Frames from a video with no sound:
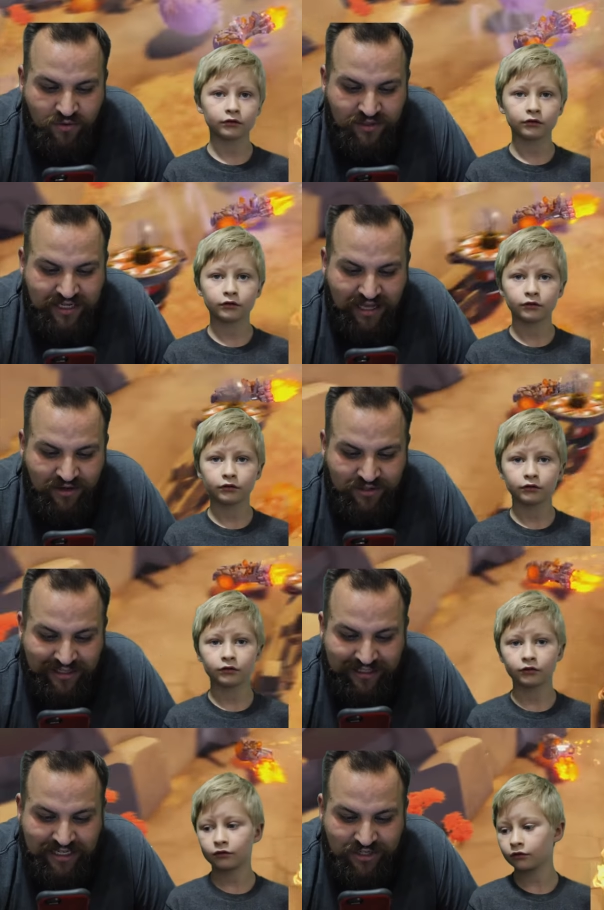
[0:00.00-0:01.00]
Speaker 1: own Skylanders.
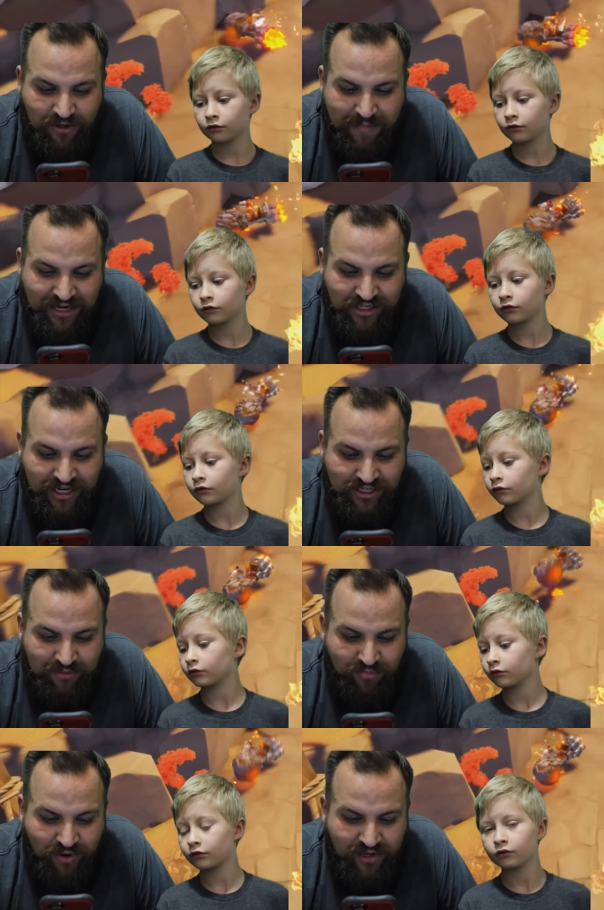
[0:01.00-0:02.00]
Unleash your
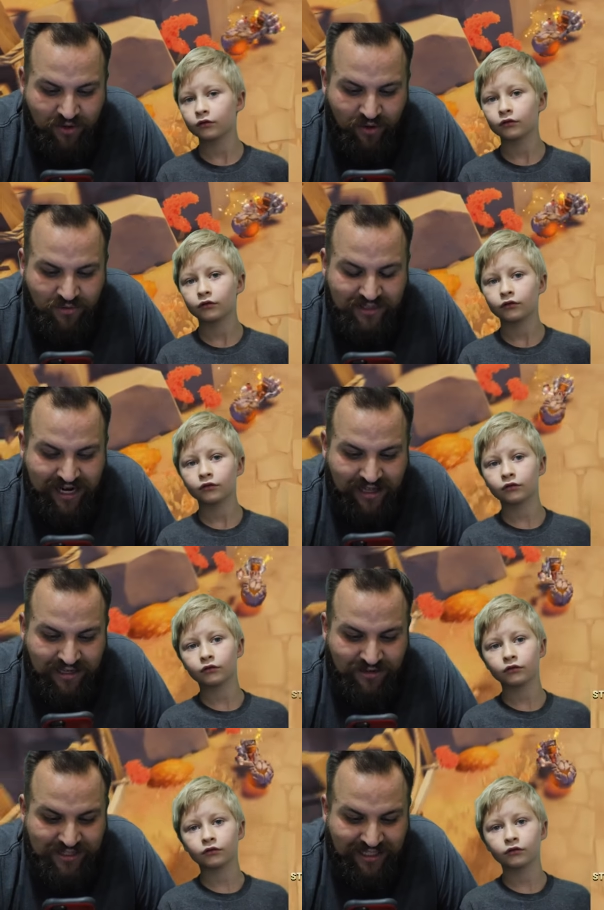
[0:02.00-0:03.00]
imagination and bring your own
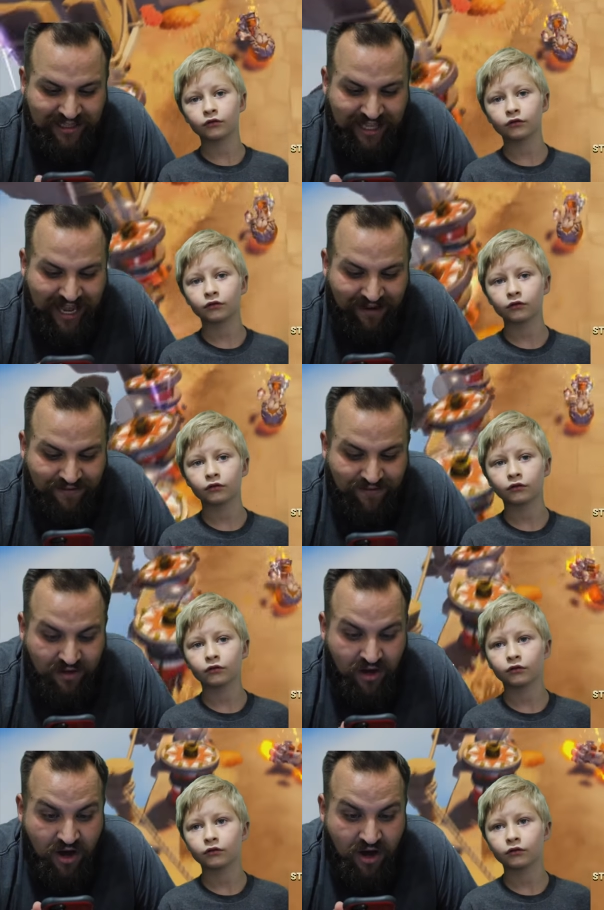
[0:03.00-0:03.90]
Skylanders to life.